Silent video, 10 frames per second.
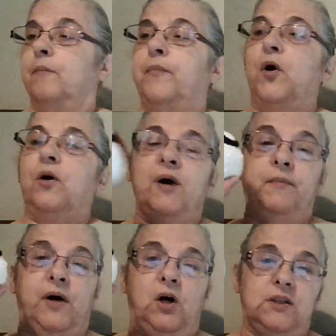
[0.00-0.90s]
Pokemon
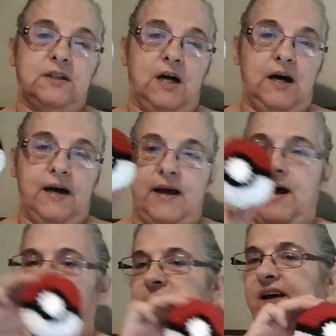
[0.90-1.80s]
balls. I
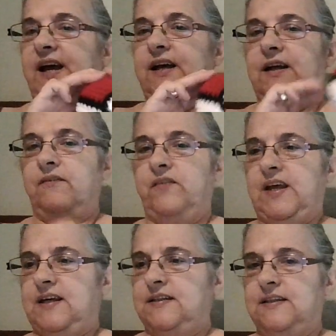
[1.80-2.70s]
have eight of
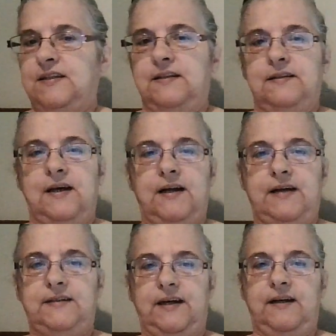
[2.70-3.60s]
these that I
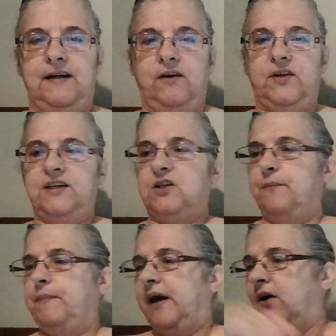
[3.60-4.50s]
did. Now these are
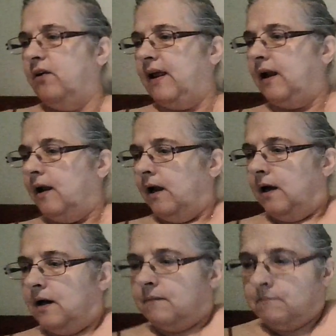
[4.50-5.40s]
bigger than
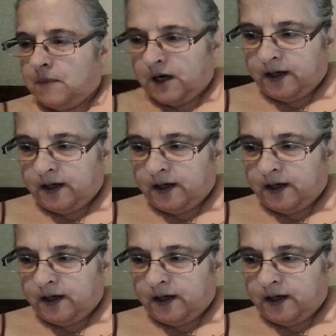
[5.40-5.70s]
my